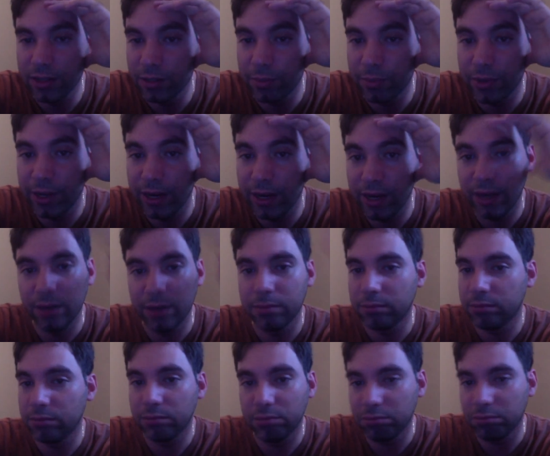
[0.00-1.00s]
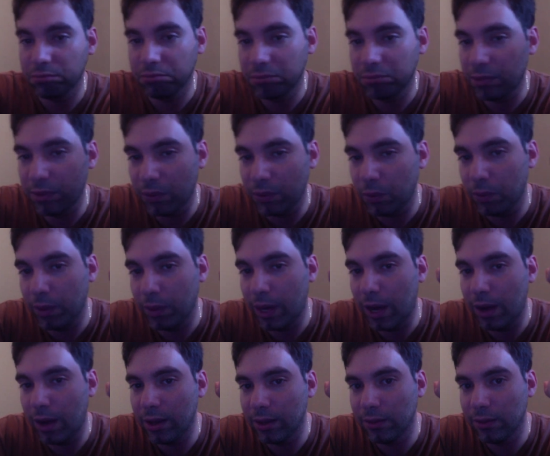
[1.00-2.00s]
I just play
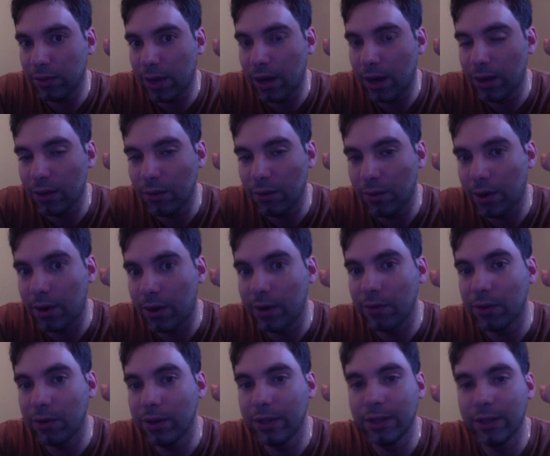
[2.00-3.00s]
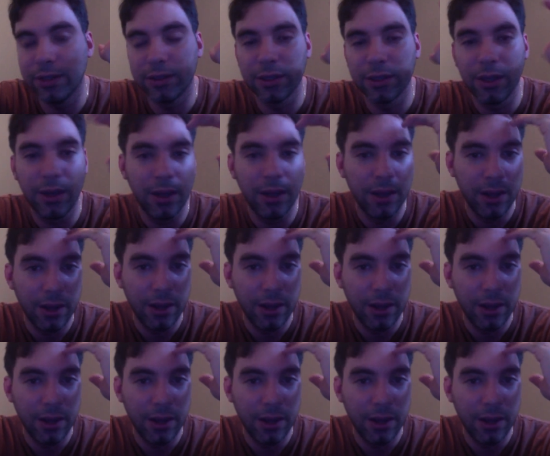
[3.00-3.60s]
however it is.